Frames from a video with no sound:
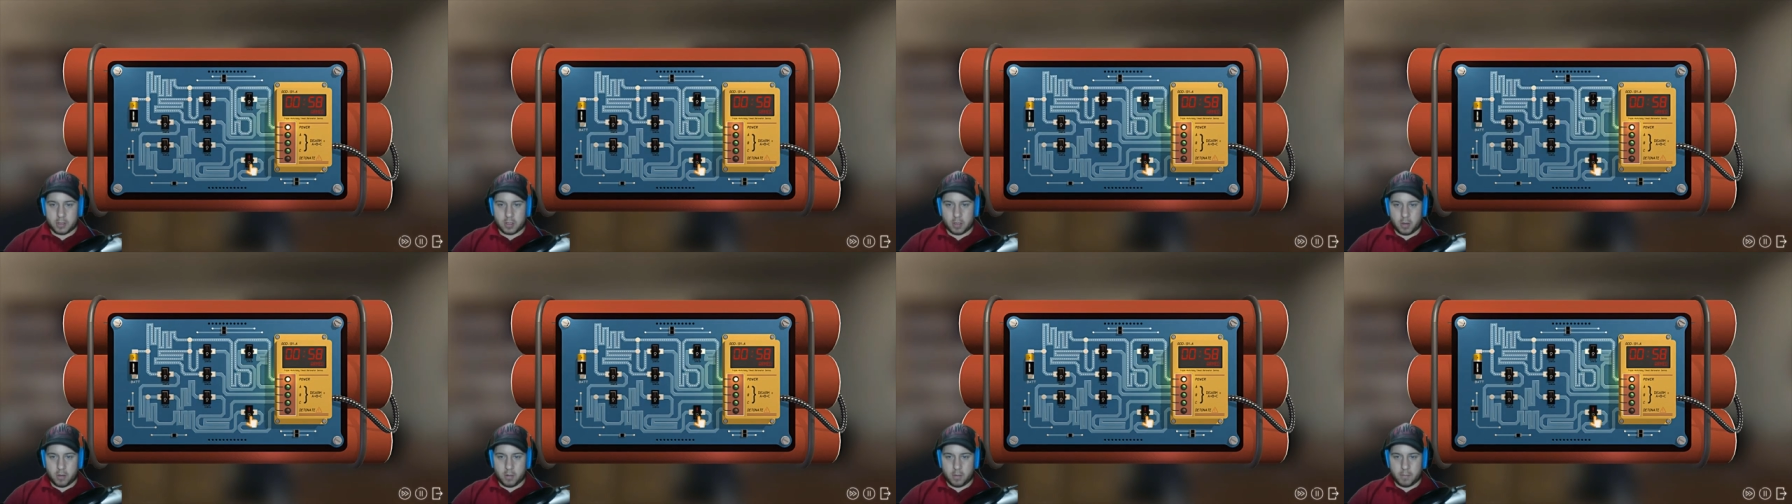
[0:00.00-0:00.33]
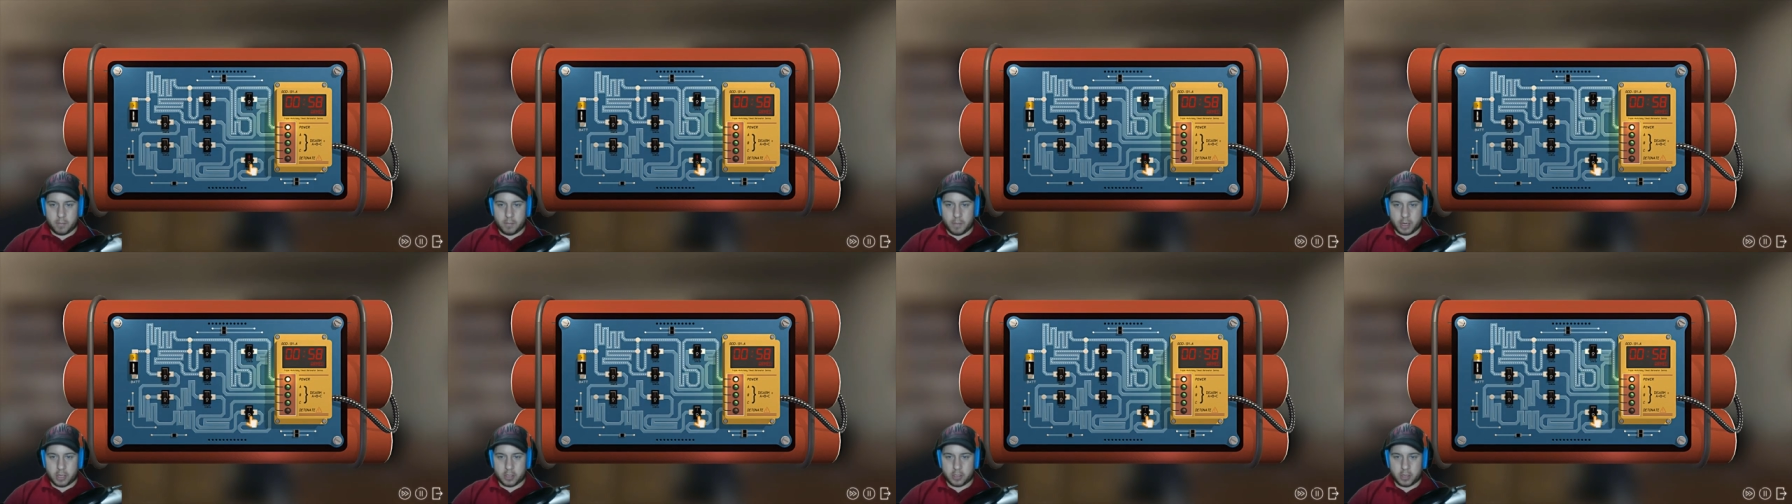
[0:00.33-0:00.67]
So
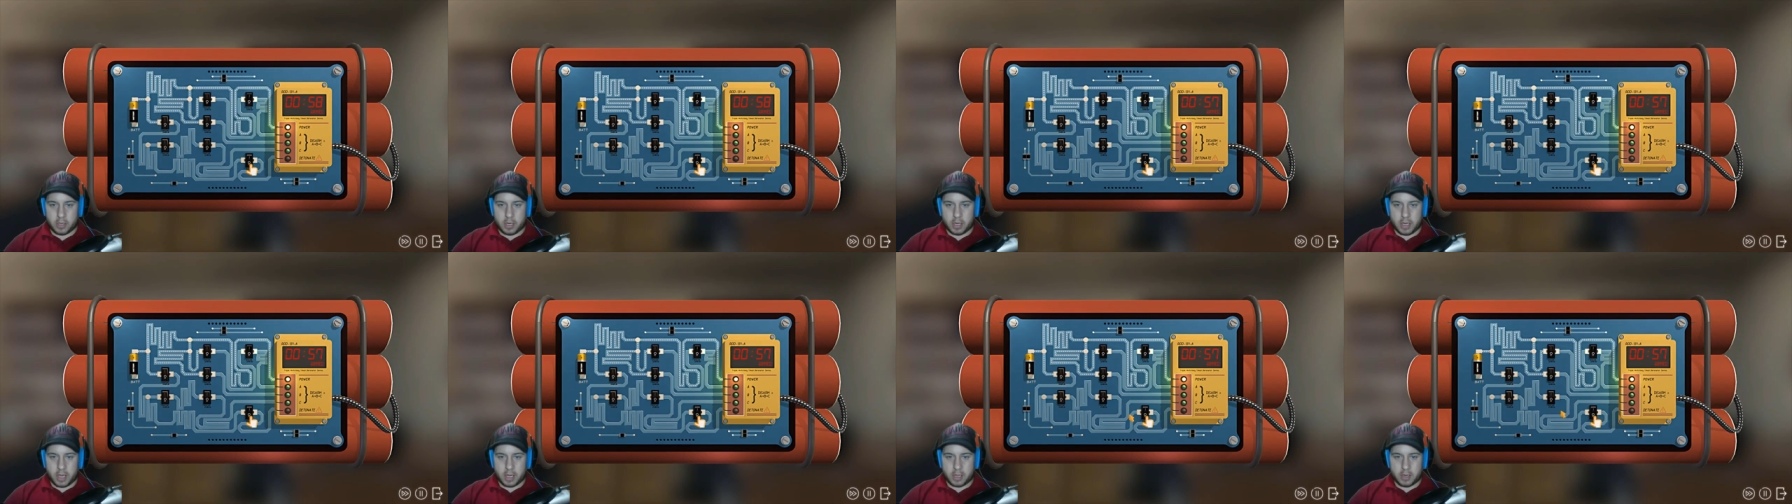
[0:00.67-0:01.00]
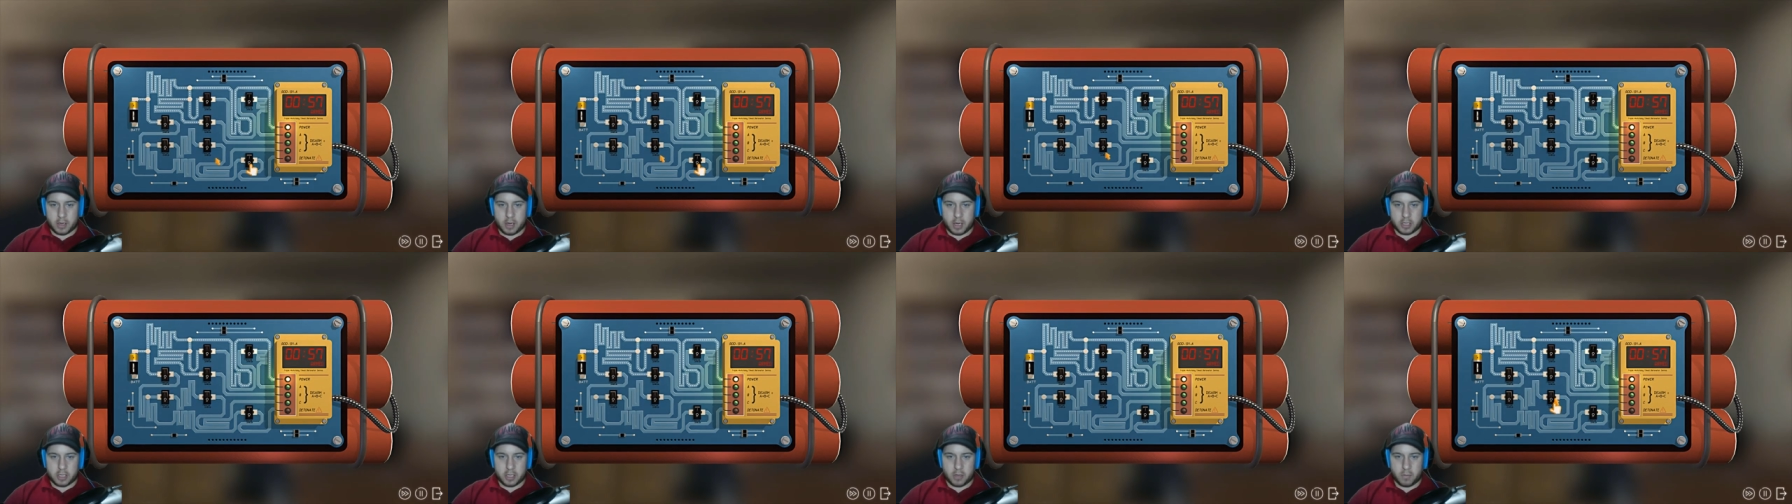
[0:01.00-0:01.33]
make sure the
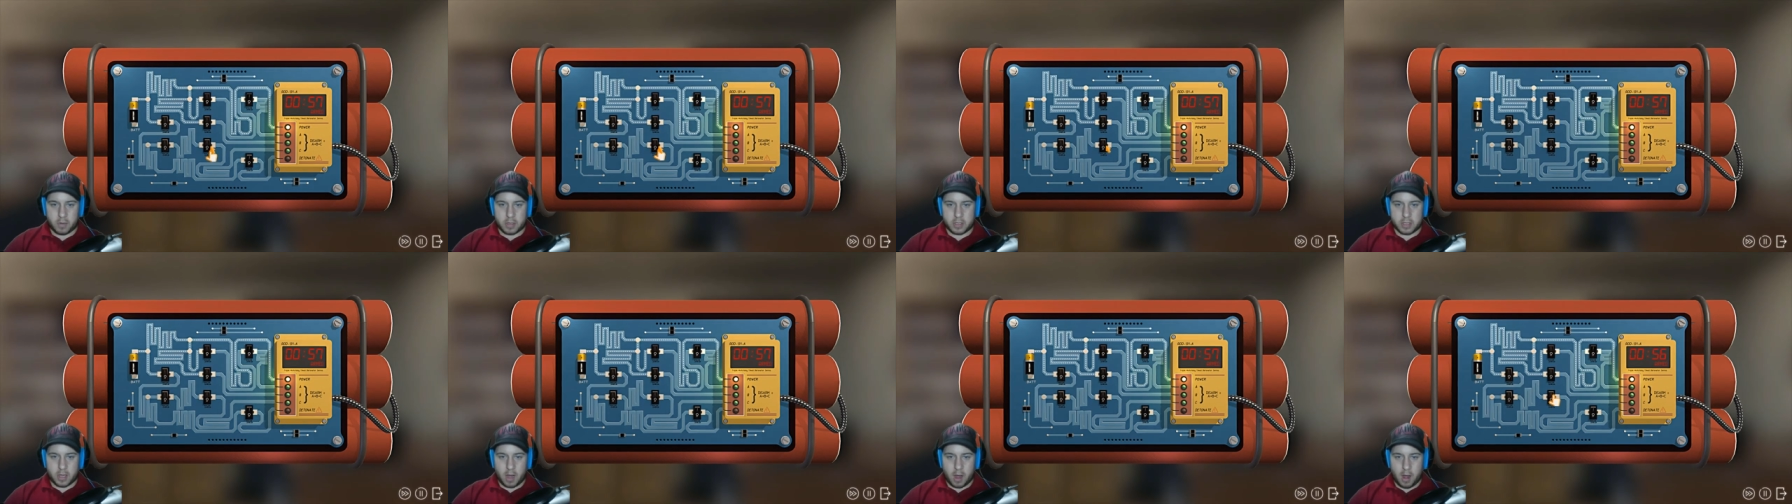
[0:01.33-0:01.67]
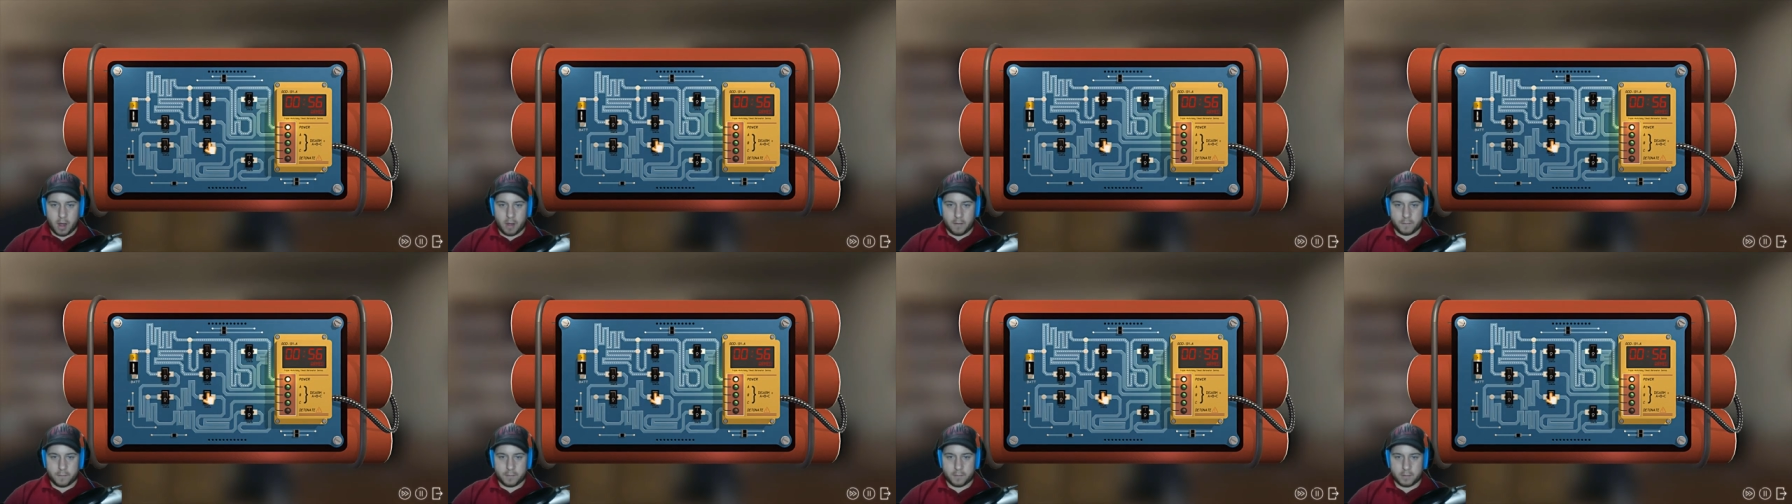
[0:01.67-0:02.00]
detonation one's
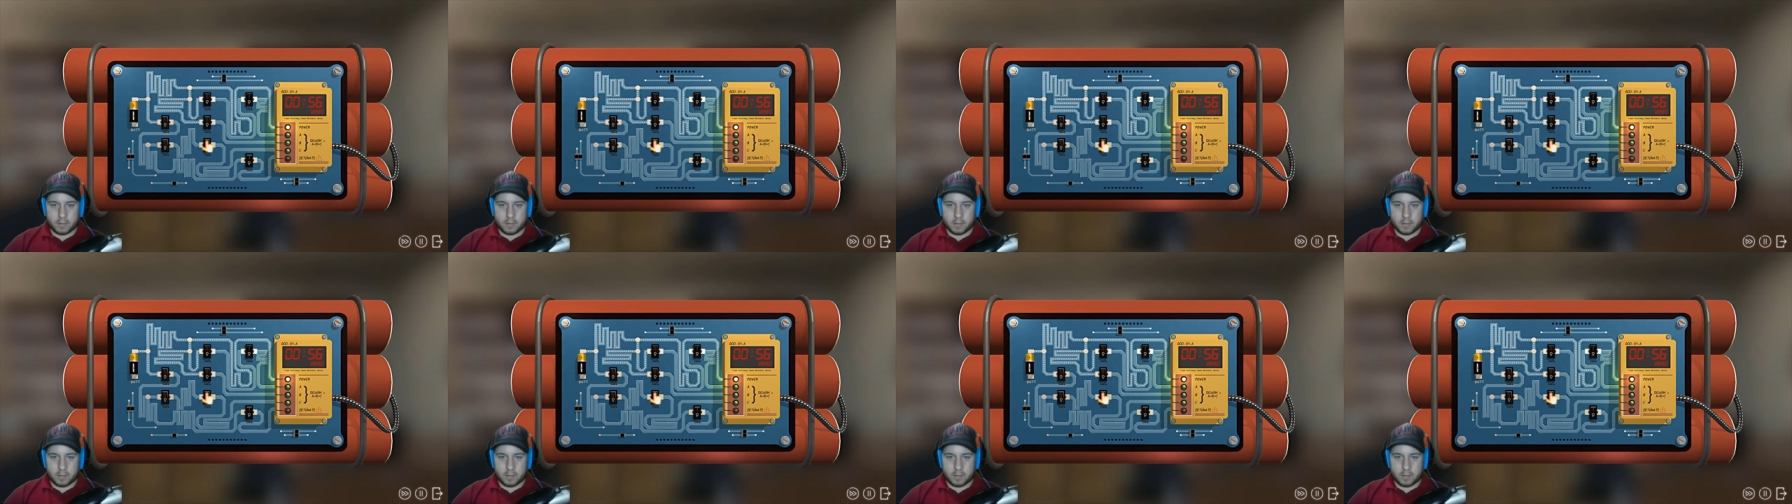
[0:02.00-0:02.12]
off.